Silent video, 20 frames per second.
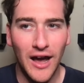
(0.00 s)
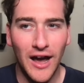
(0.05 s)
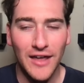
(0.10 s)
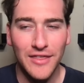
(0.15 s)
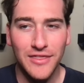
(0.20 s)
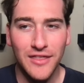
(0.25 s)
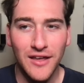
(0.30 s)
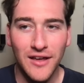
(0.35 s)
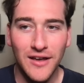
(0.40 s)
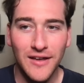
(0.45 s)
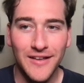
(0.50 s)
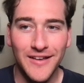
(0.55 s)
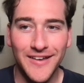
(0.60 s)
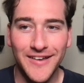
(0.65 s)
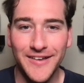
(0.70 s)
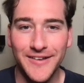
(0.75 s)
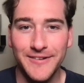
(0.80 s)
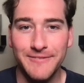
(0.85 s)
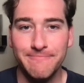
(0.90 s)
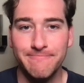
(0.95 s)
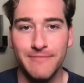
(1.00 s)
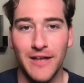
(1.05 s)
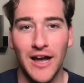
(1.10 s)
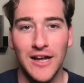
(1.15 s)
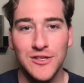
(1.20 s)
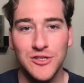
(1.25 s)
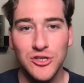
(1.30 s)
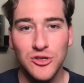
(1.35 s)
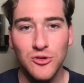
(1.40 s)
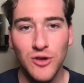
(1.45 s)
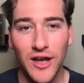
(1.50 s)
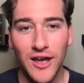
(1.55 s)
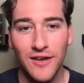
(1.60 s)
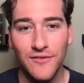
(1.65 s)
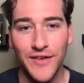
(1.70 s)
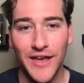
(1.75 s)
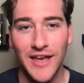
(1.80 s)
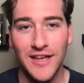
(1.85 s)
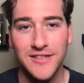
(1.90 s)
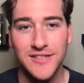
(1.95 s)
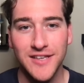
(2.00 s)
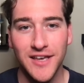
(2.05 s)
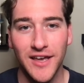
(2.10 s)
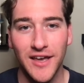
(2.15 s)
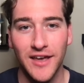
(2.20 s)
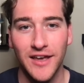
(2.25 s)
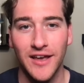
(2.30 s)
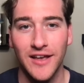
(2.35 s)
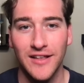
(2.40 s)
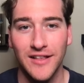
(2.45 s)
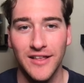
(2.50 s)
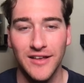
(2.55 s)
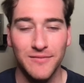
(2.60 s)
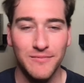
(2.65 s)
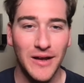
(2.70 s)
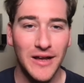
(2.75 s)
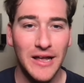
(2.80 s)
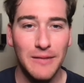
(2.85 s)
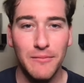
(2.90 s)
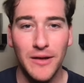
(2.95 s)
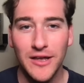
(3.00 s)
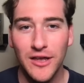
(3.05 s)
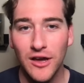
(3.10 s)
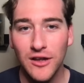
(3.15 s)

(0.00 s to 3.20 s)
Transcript: I thought, I do have a take. My